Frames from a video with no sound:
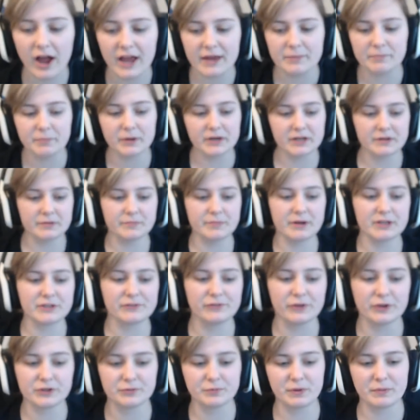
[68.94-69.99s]
but it must
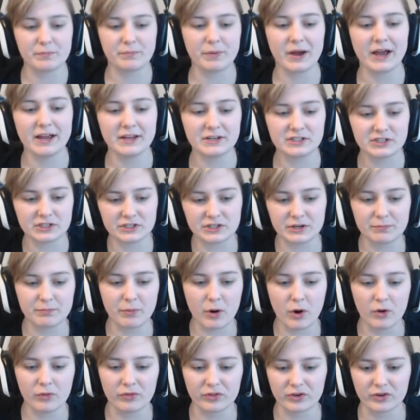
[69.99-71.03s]
first be painted
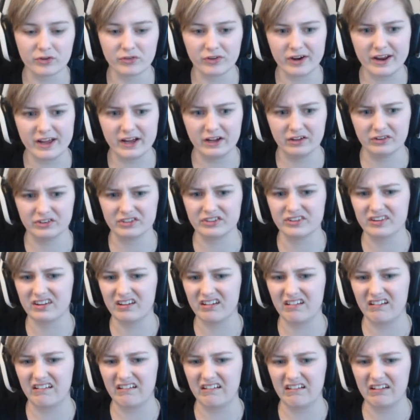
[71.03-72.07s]
upon the ground.
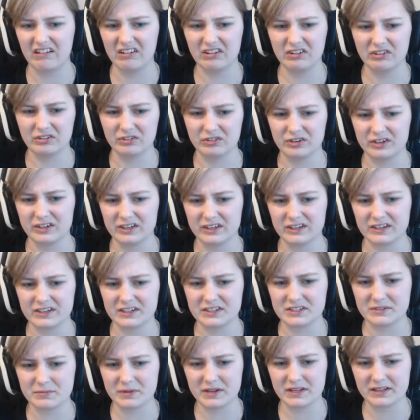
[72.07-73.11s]
Ooh,
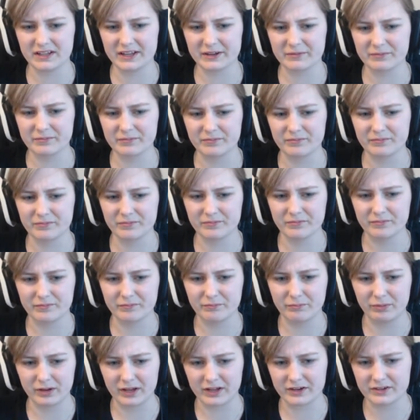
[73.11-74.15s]
does it mean like
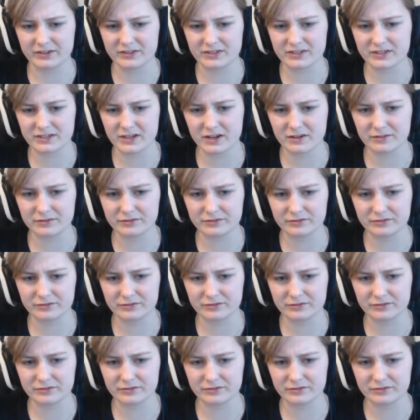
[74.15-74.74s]
blood and stuff?